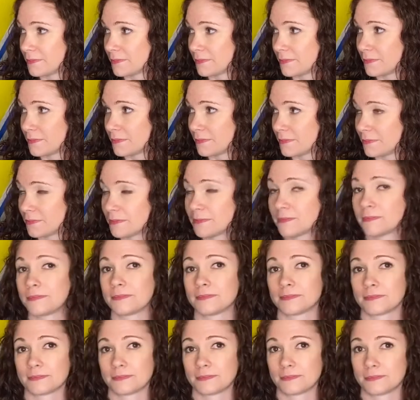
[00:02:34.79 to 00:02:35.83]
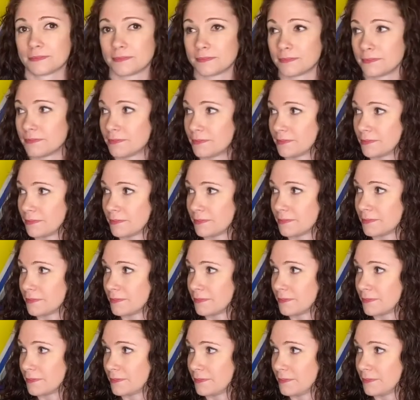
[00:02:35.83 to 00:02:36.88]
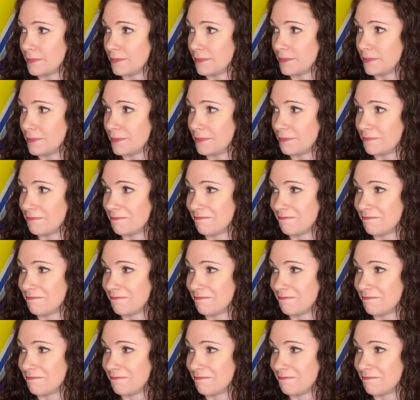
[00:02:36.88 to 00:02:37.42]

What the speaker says: (silent)